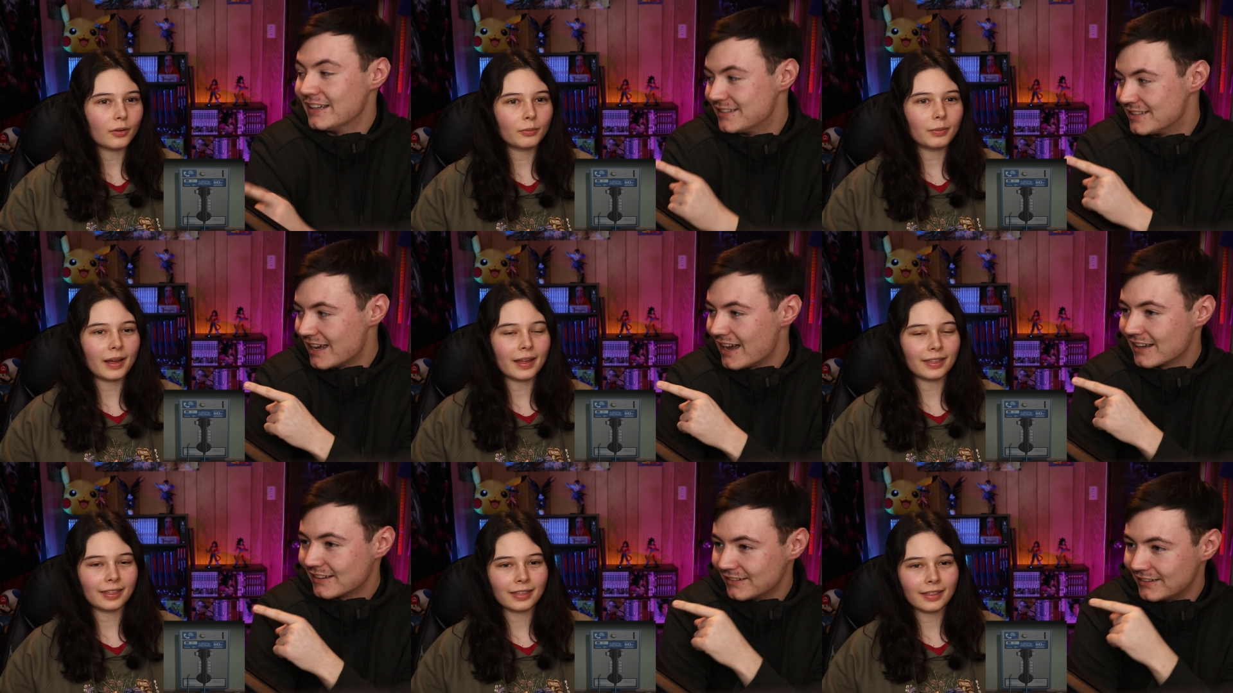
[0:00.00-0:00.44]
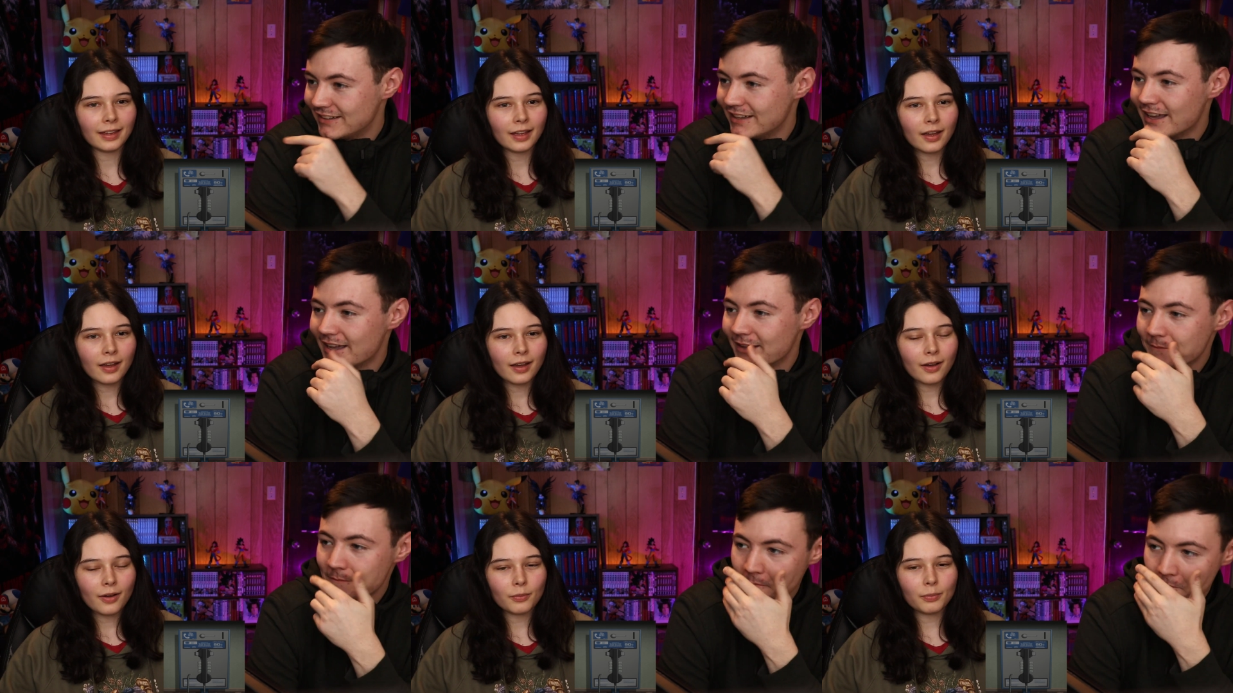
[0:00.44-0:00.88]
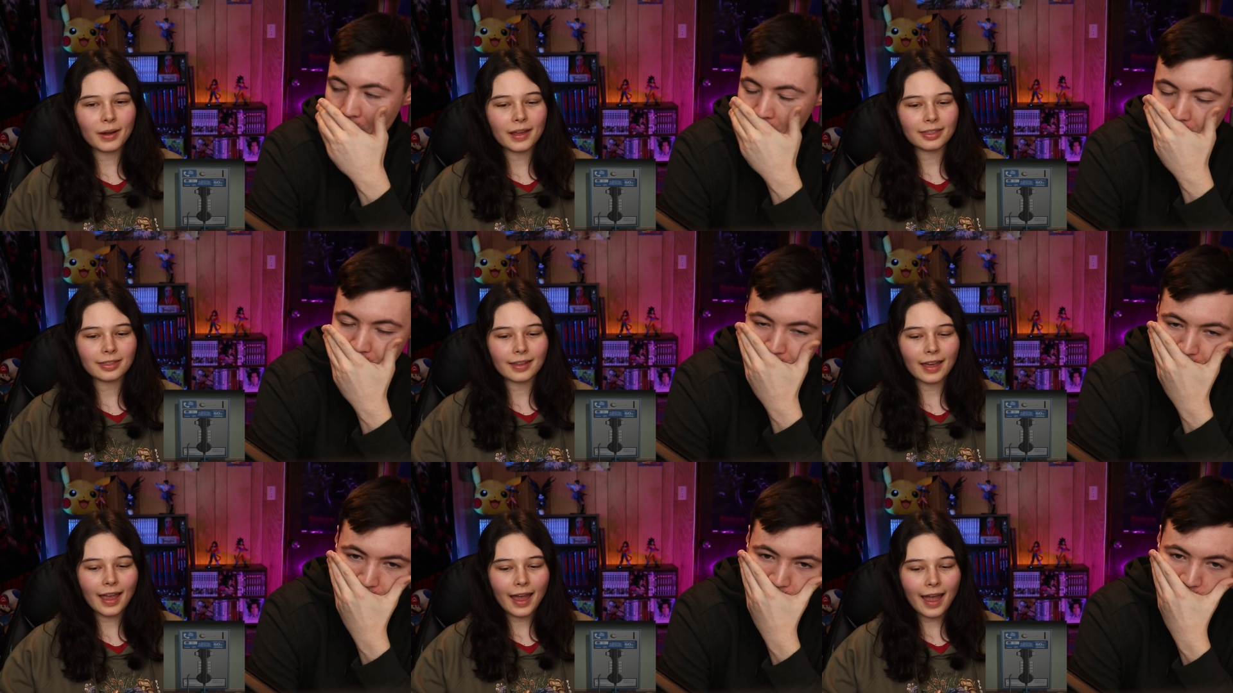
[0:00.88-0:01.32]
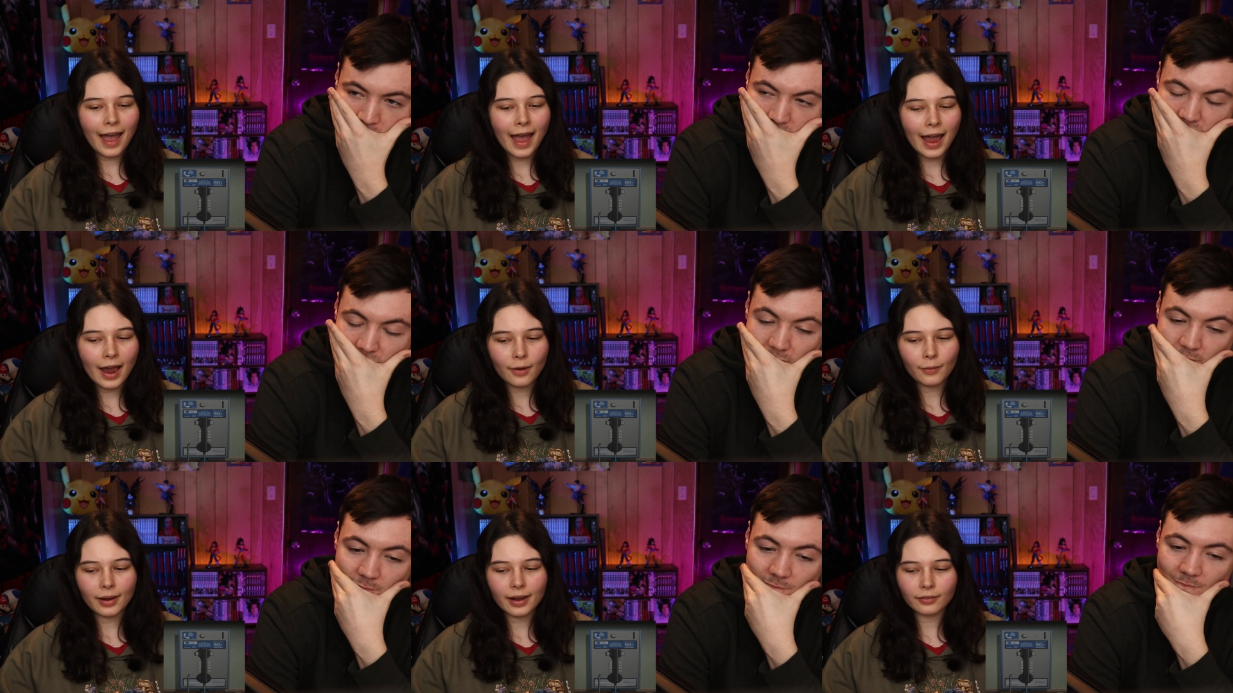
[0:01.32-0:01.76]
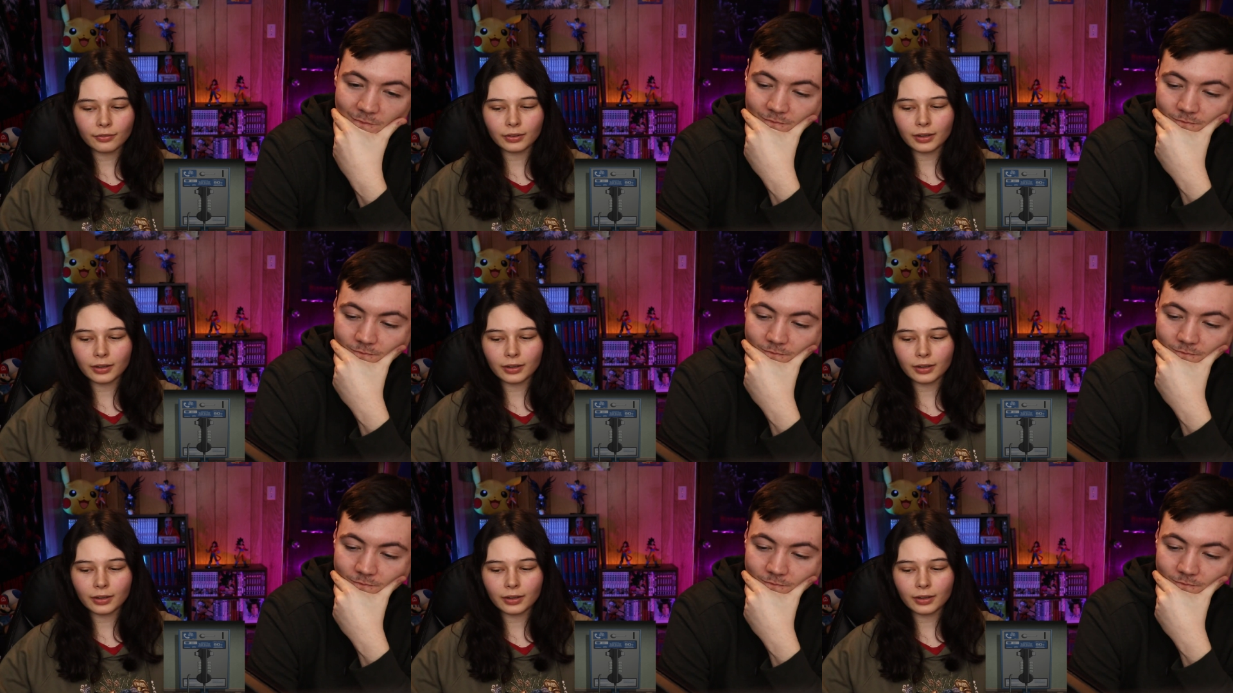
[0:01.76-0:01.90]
Speaker 1: Exactly. With, yeah. With how